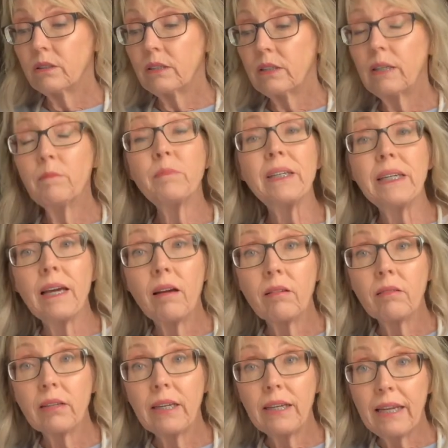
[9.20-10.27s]
empty
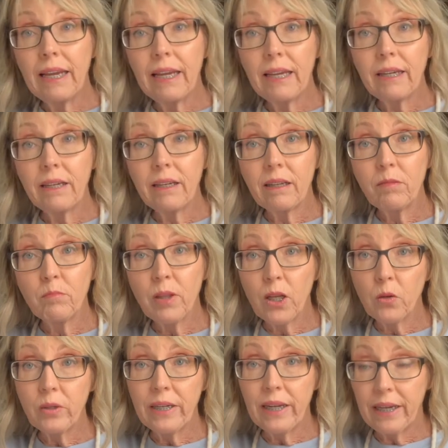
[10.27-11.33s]
out an egg,
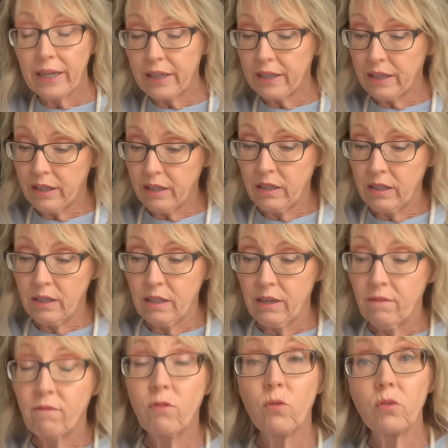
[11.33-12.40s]
blow an egg,
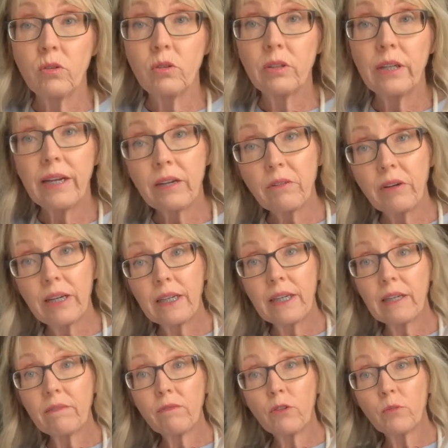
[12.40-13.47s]
for
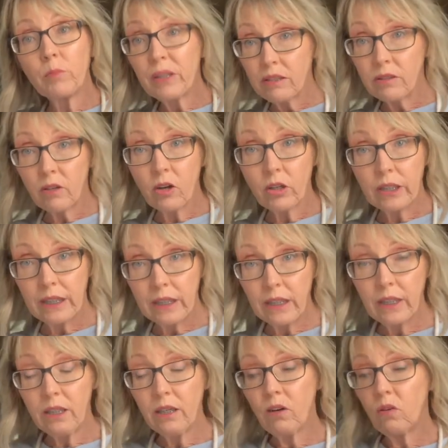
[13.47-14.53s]
decorating for Pisanki
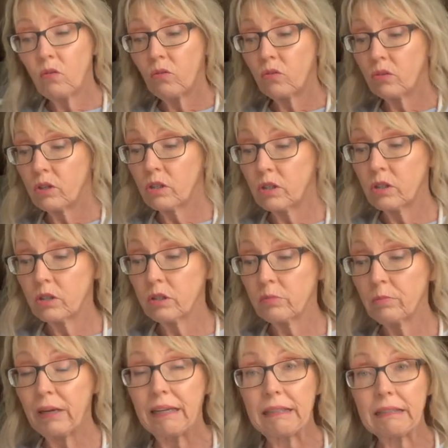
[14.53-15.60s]
or
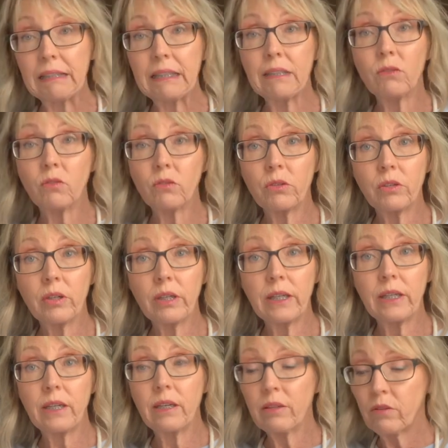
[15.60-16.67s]
painting or
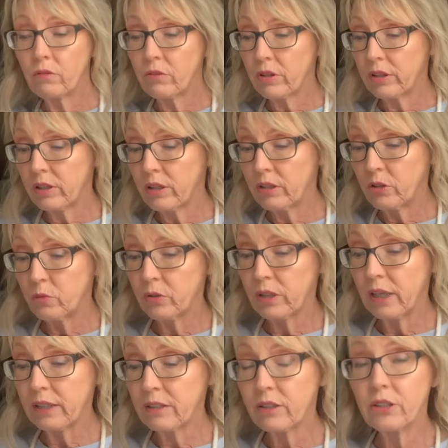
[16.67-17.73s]
any other thing that you would
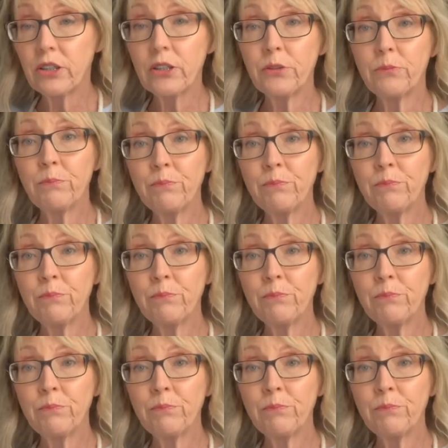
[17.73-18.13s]
like to do.